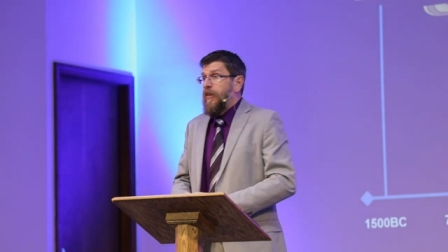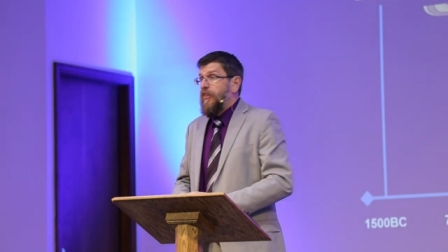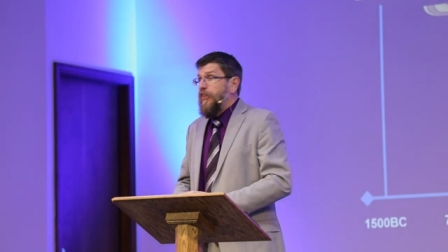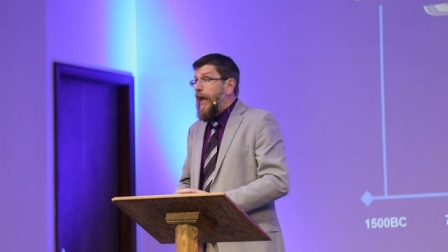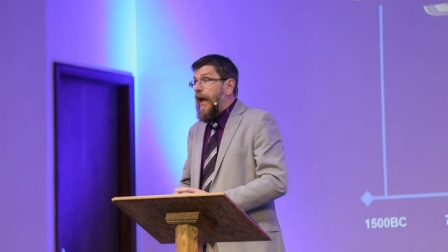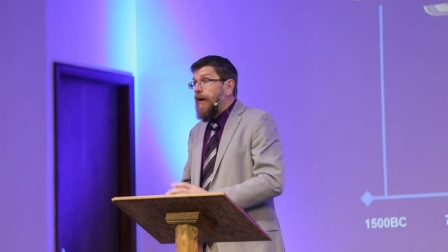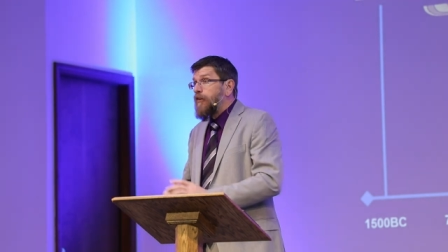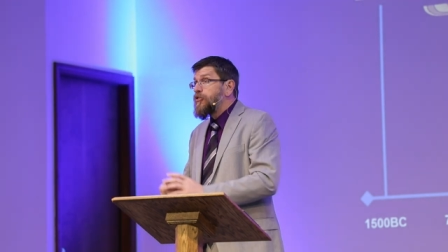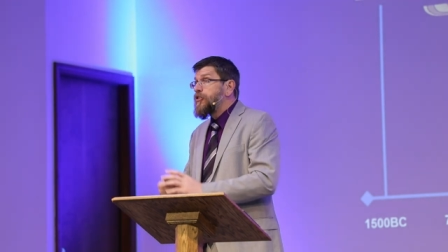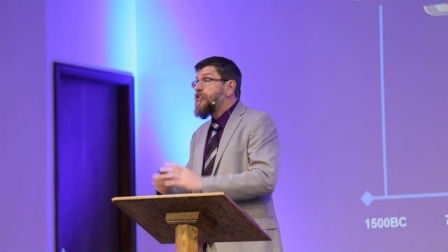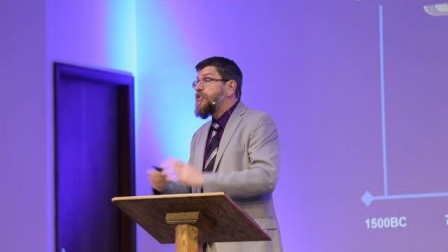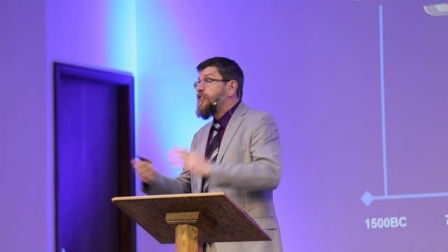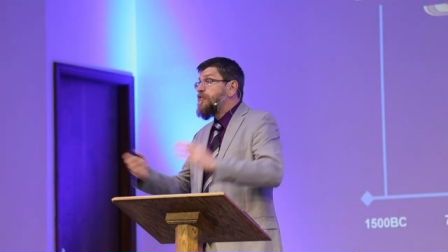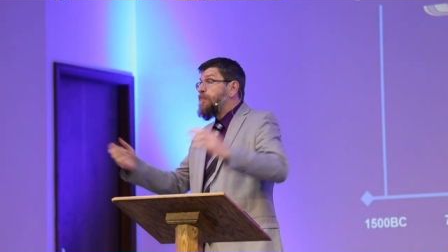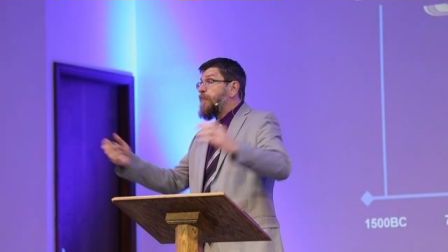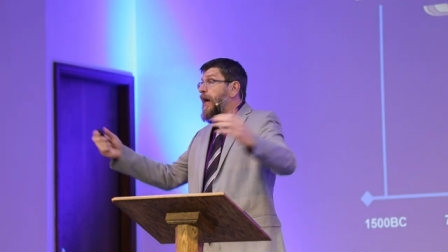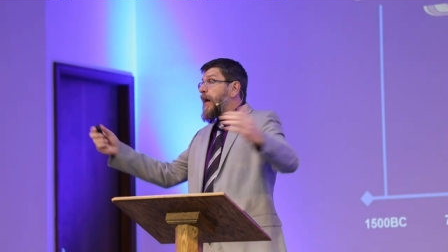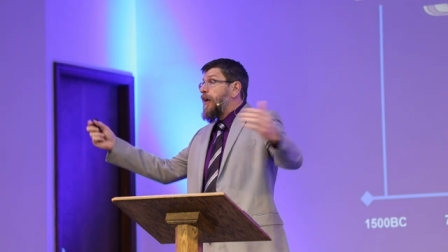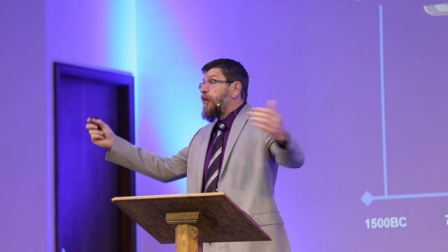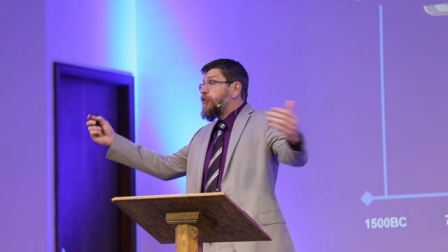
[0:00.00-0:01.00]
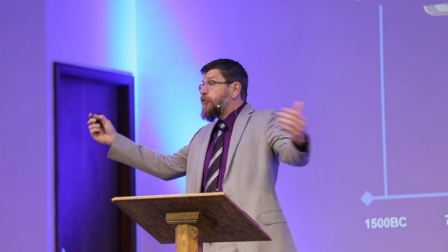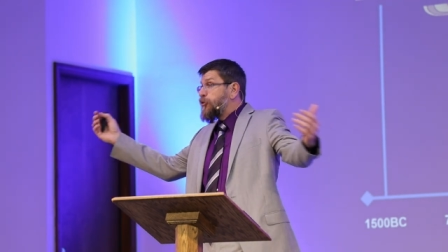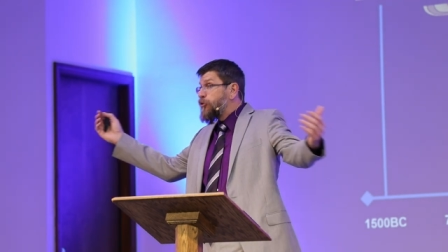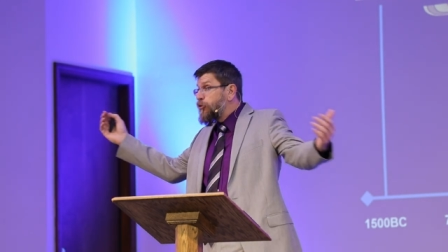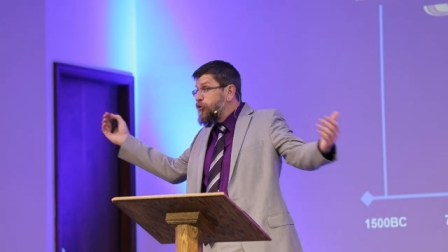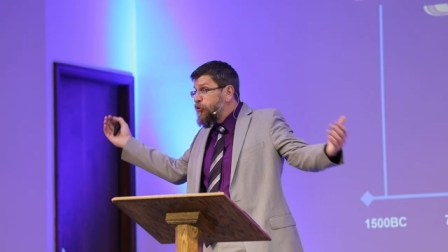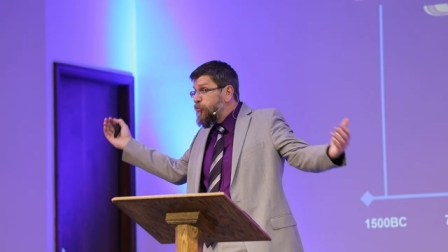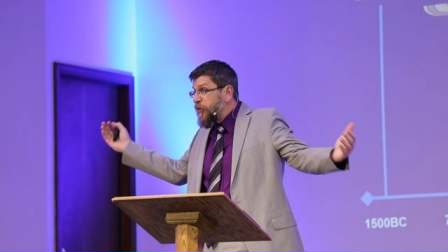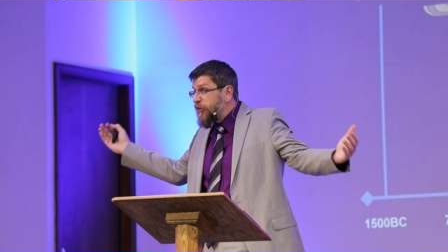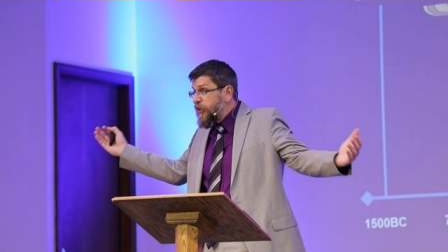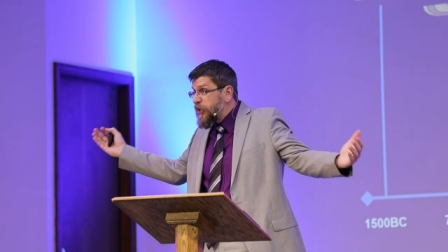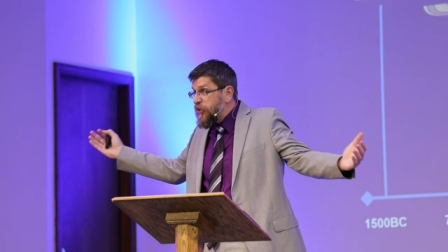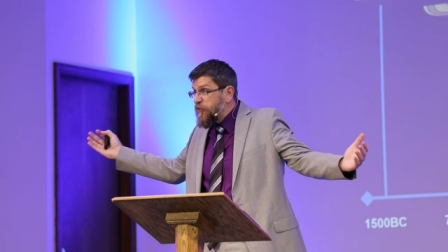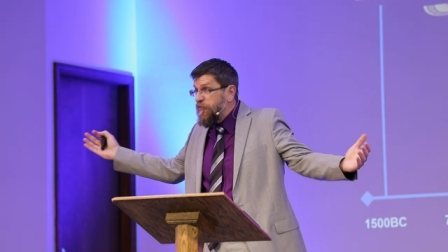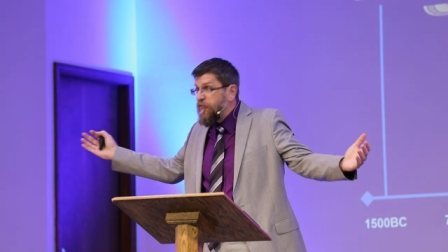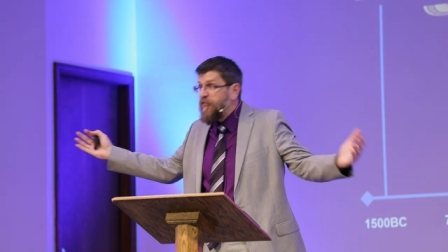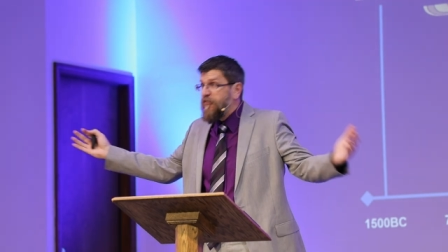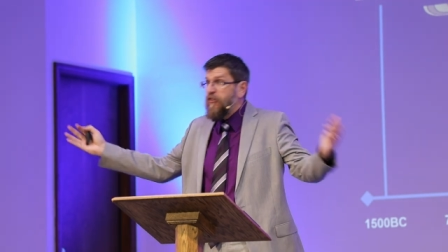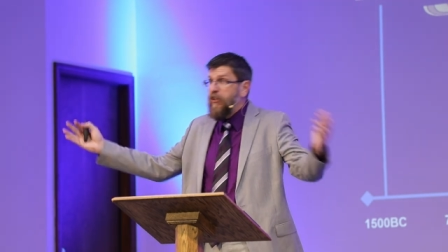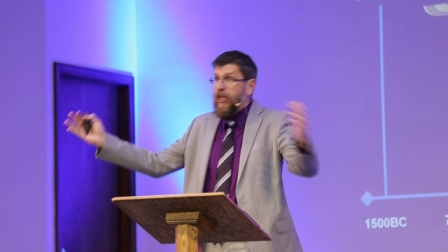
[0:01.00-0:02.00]
thousands of miles, Jews would just
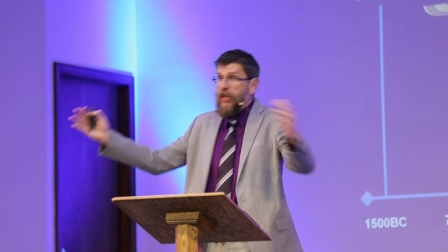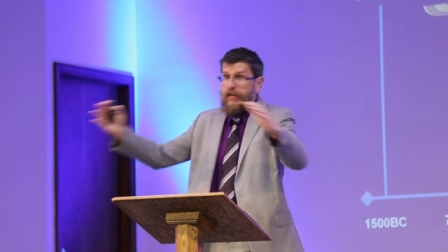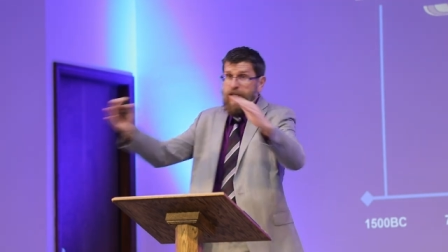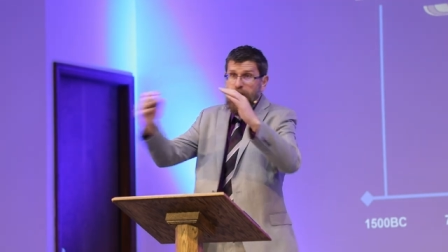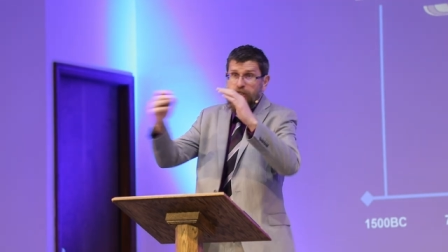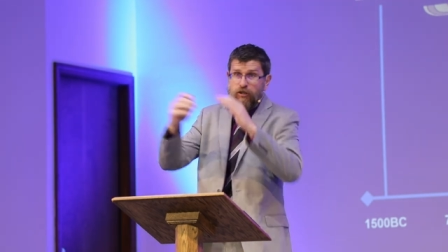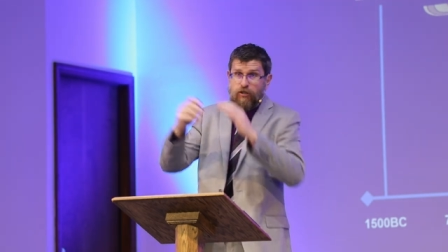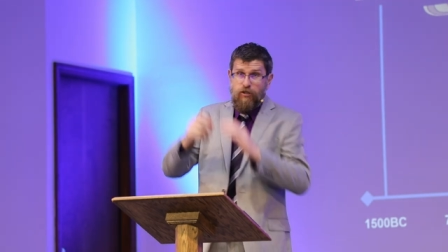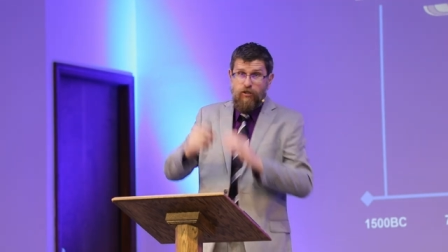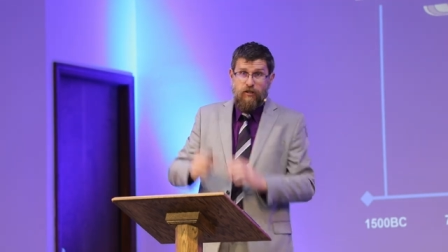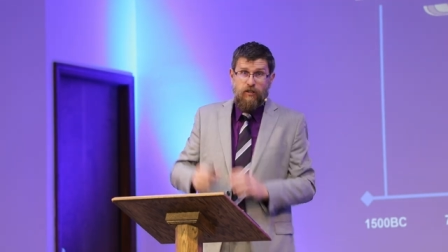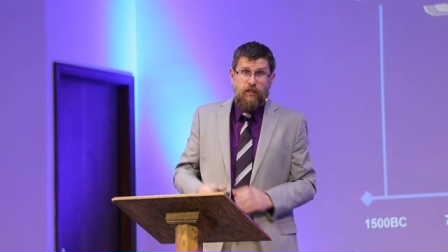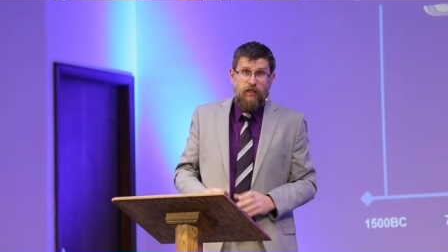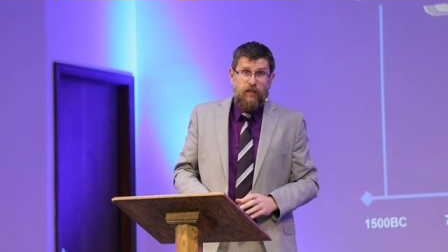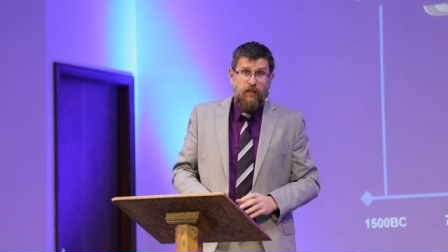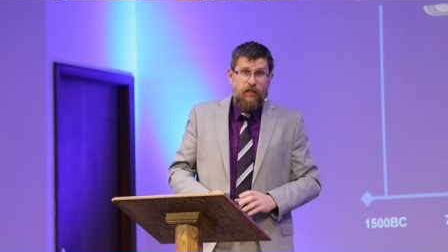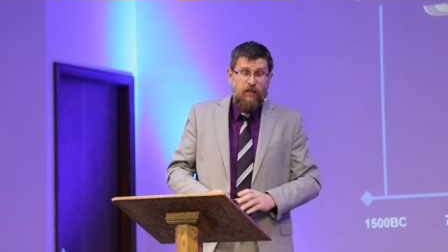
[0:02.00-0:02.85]
flood into